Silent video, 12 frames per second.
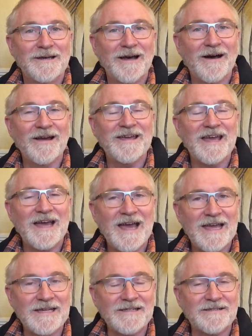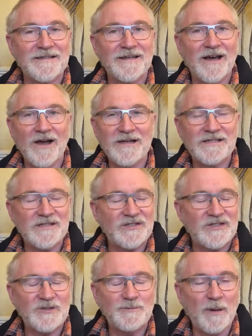I
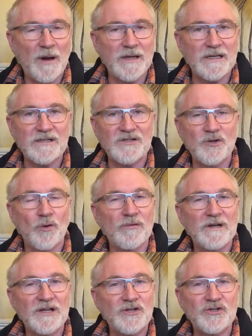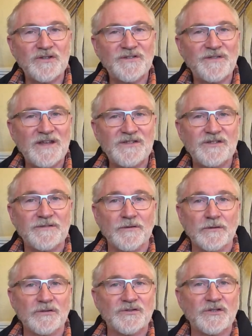despise your religious
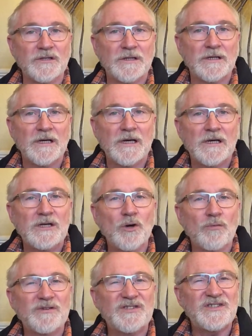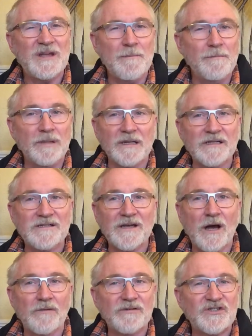festivals. Your assemblies
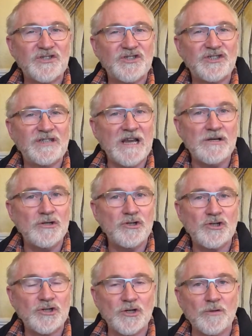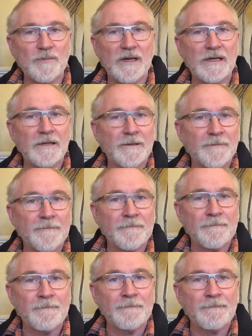are a stench to me.
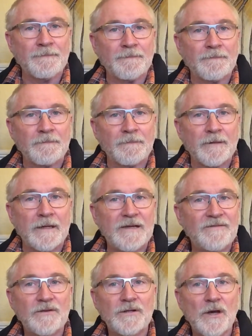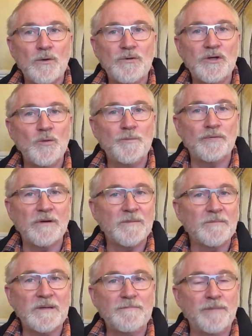Even though you
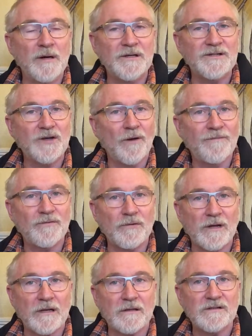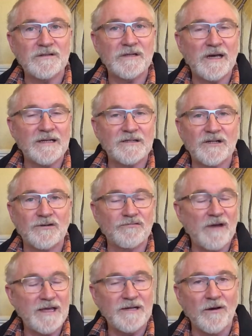bring me burnt offerings and
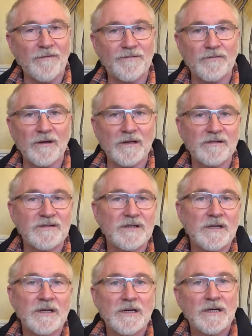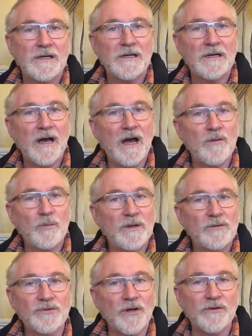grain offerings, I will
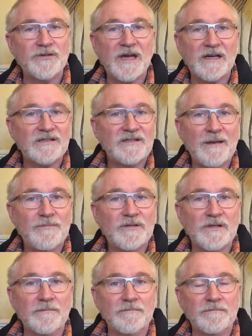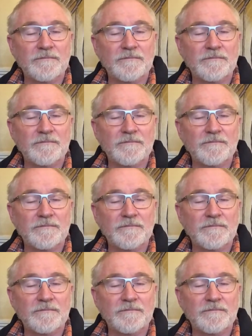not accept them.